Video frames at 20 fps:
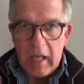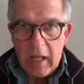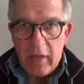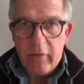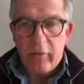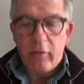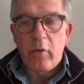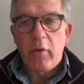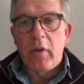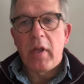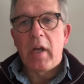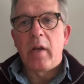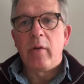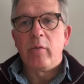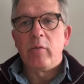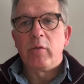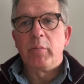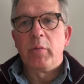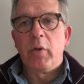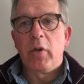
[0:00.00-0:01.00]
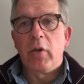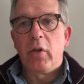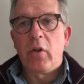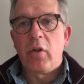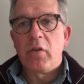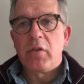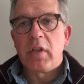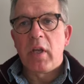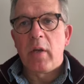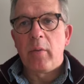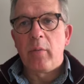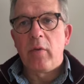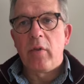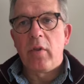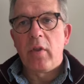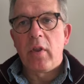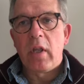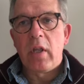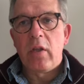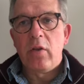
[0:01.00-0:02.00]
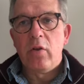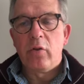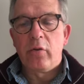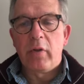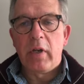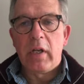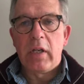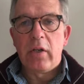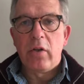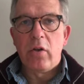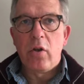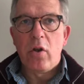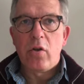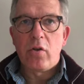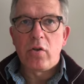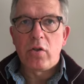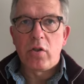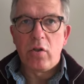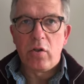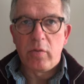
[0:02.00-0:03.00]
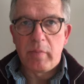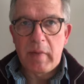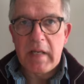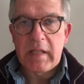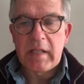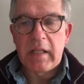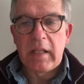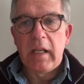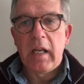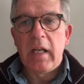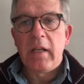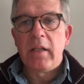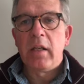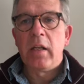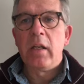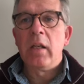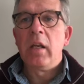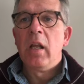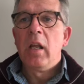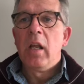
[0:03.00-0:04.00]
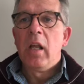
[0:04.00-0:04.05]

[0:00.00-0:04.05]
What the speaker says: Through that, I was put in contact with a Ukrainian nurse who's based in London.